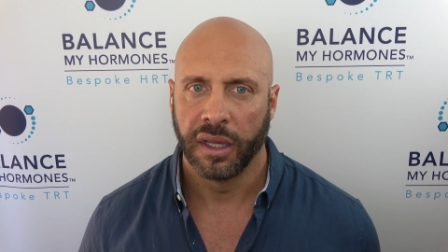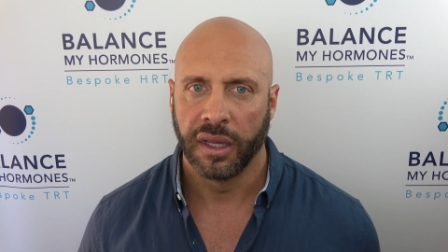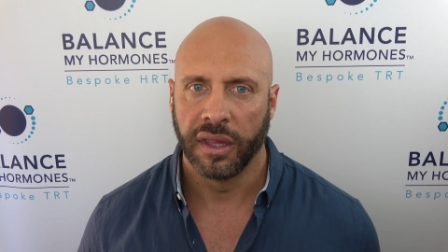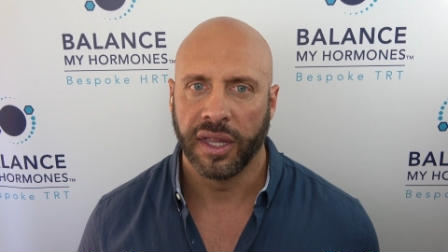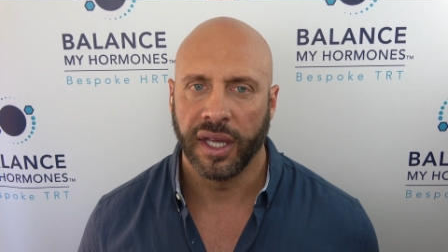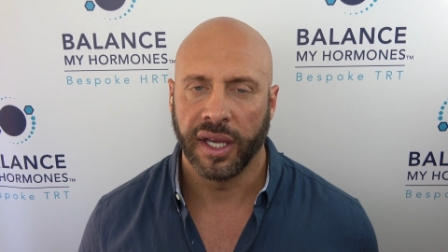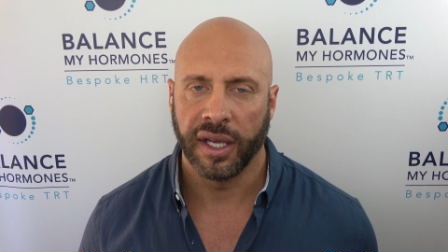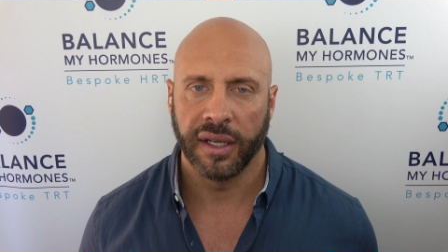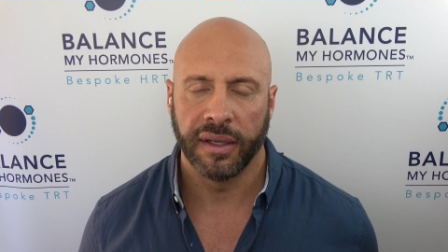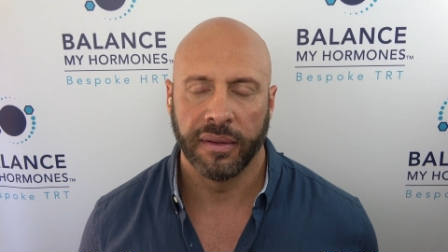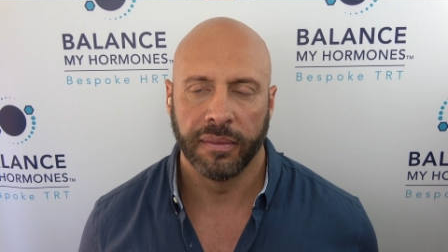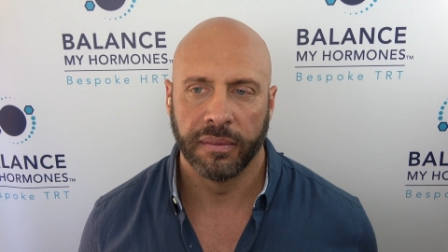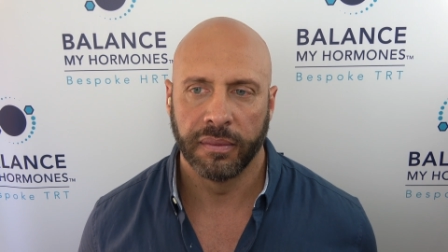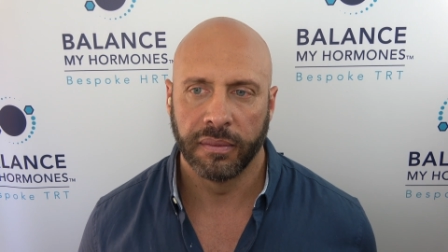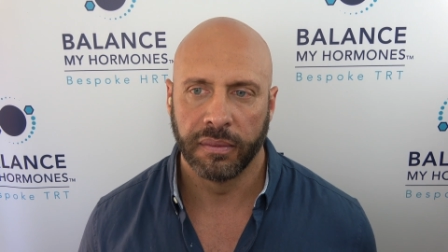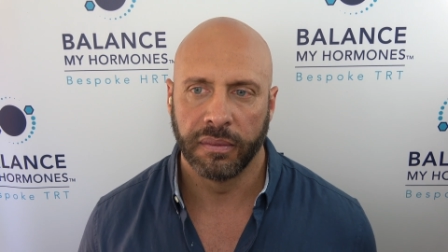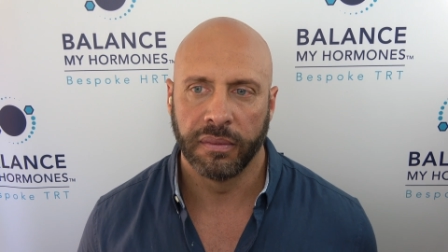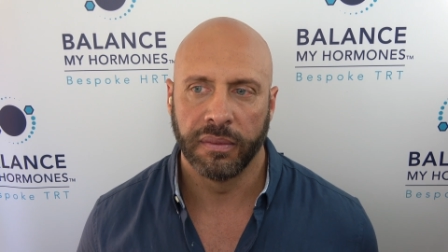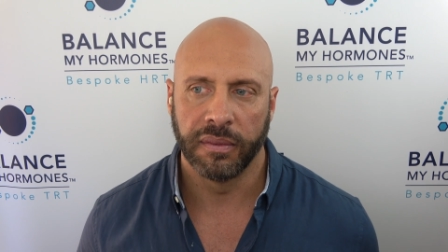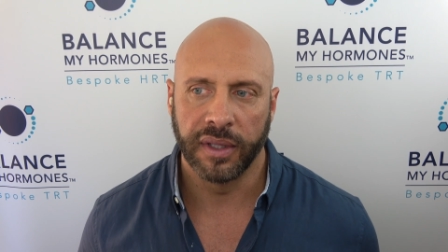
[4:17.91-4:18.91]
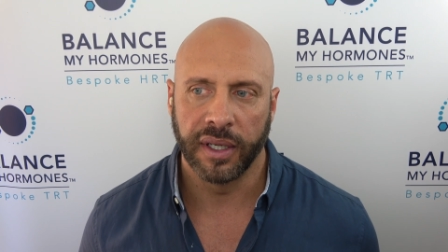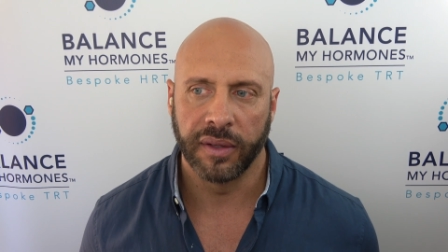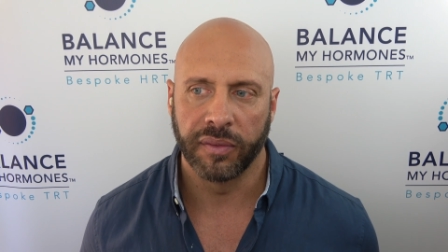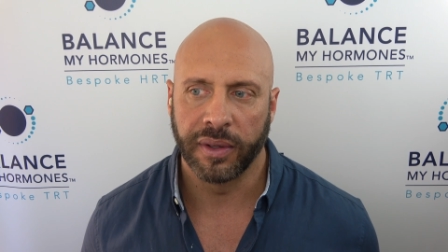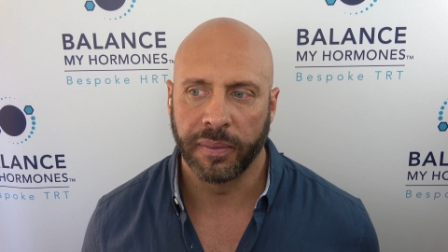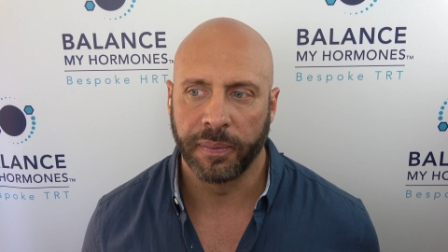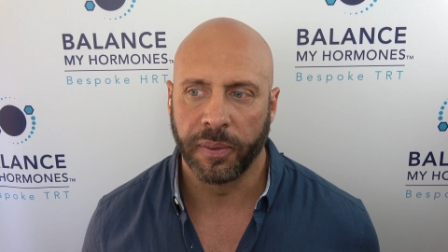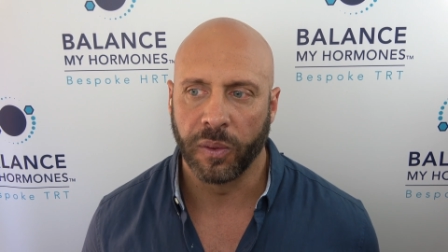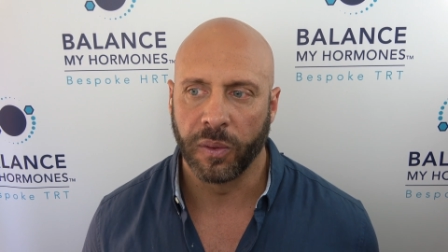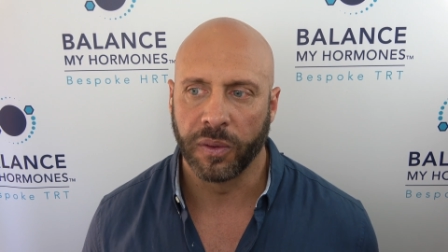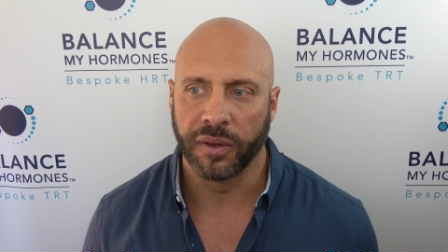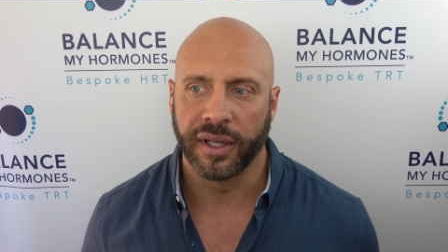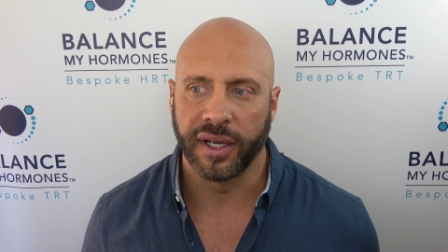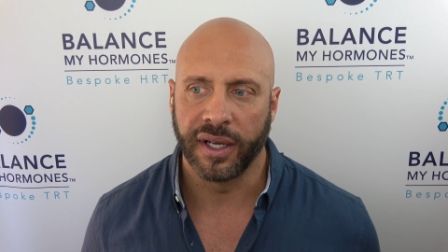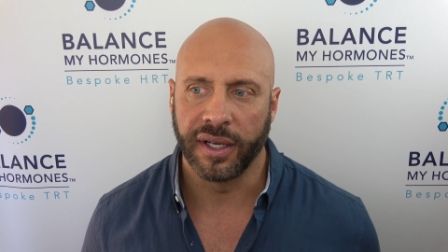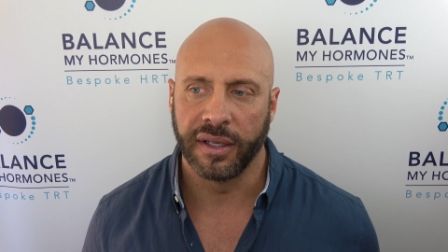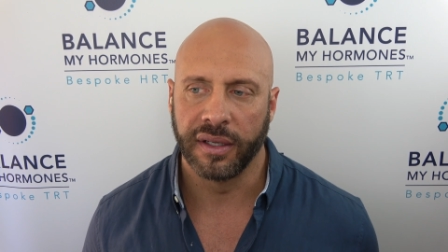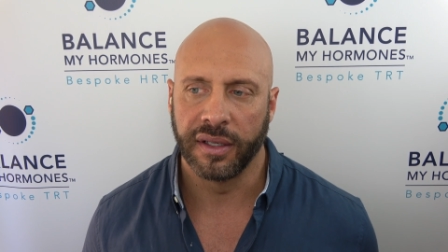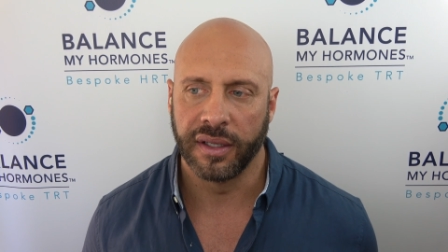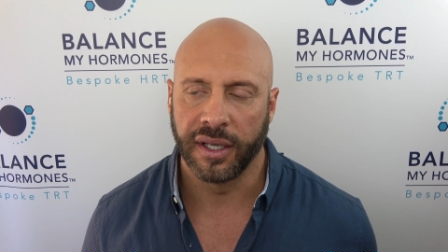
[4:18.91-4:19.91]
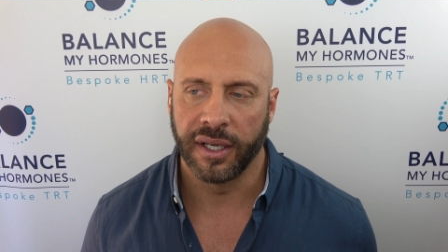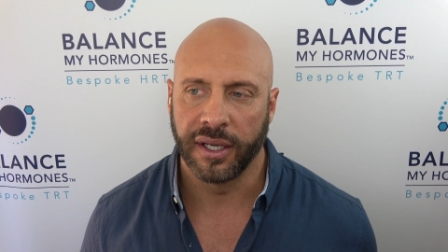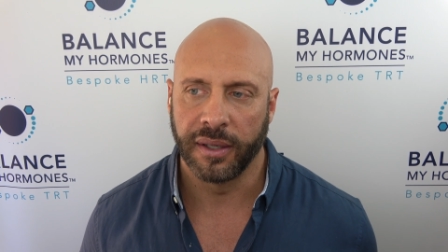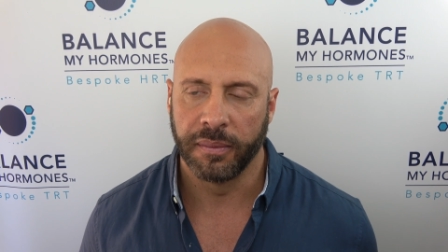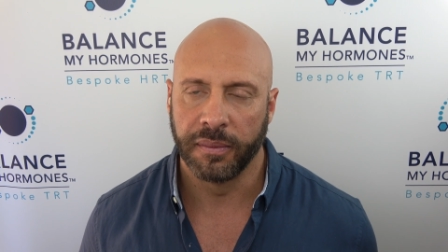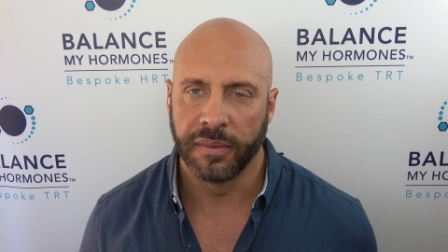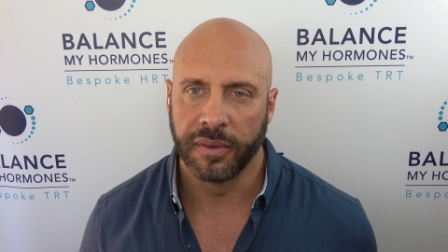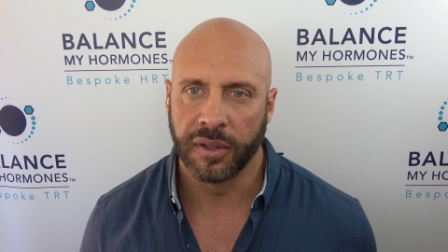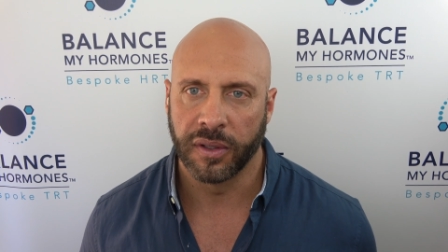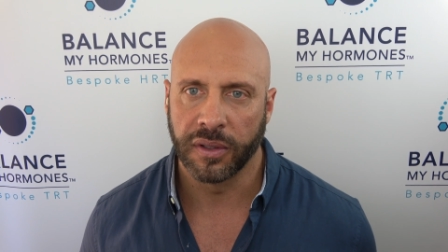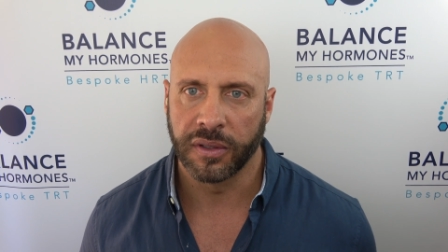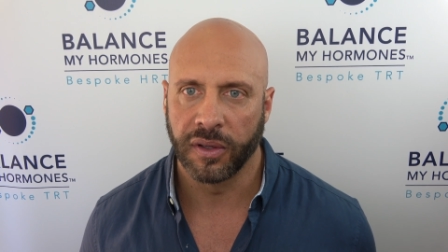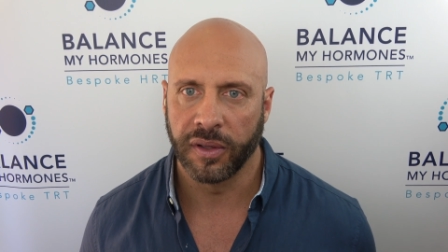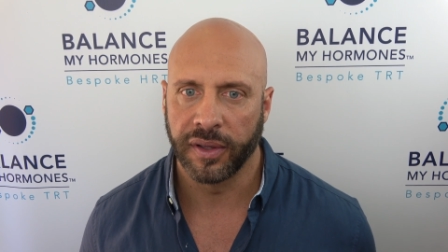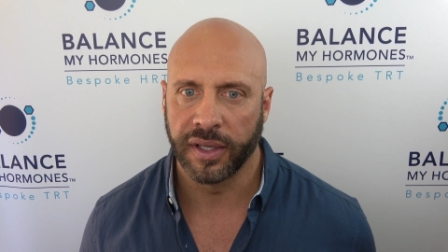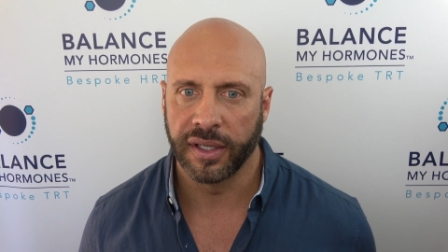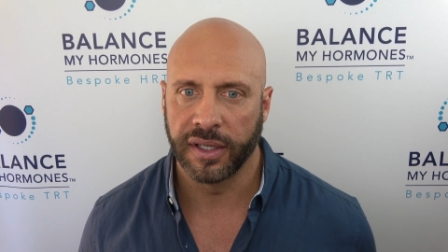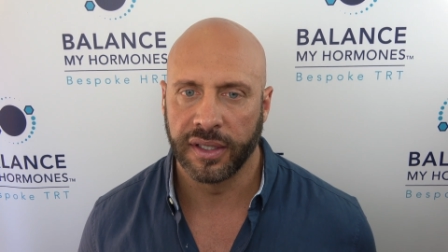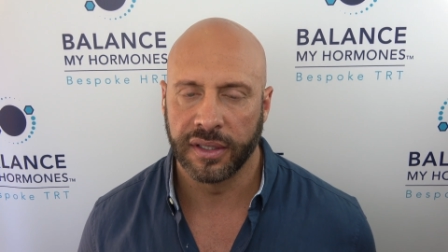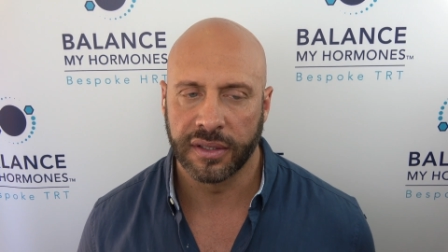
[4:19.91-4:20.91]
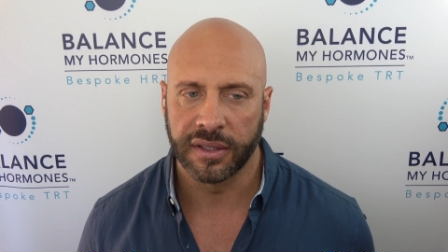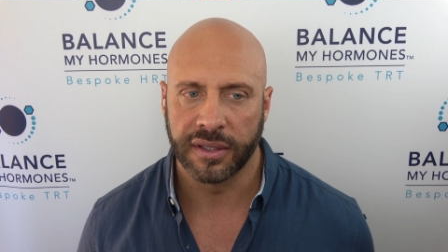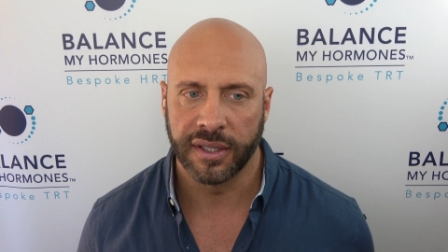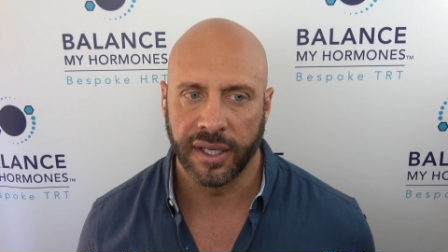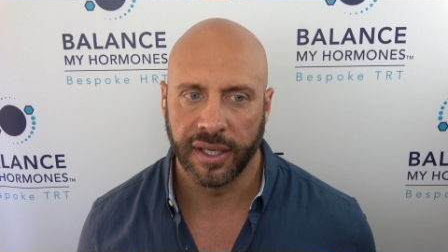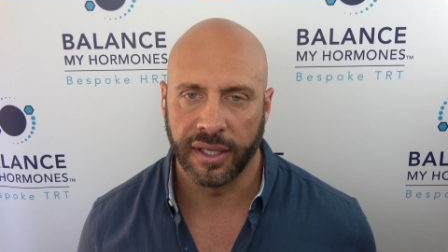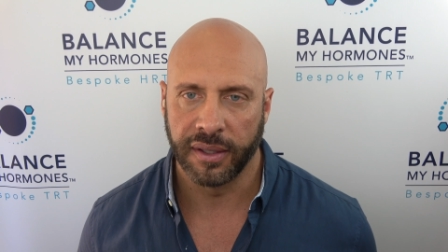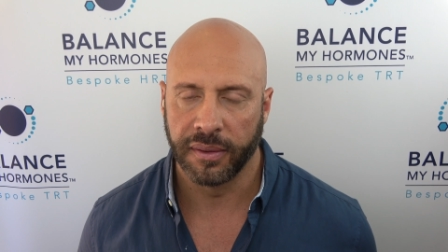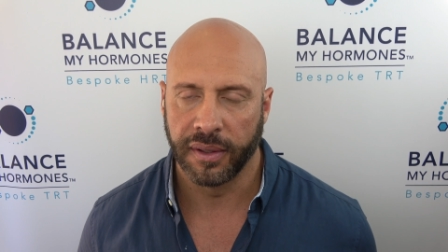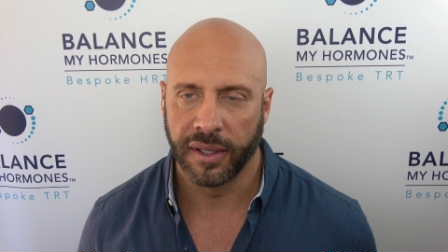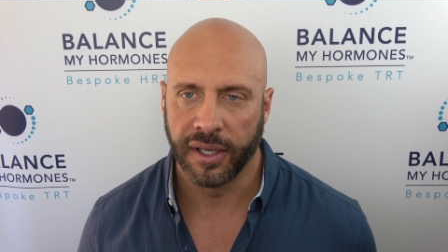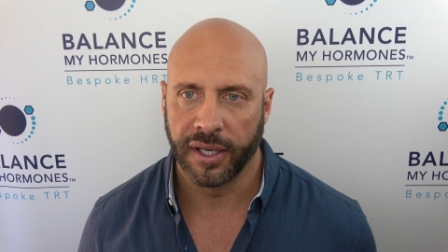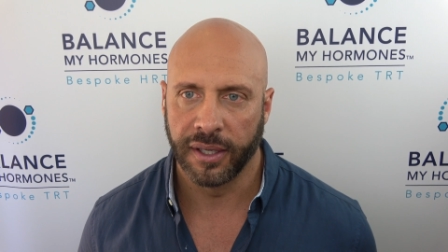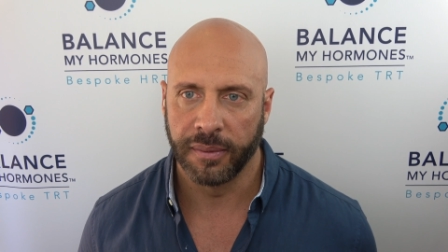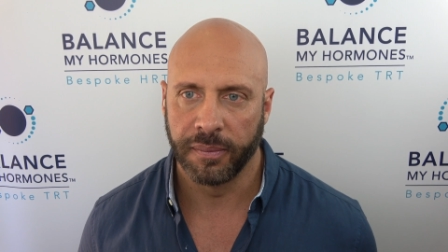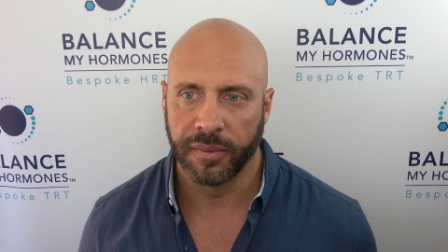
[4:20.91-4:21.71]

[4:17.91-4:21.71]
they they report that um, not only is the uh,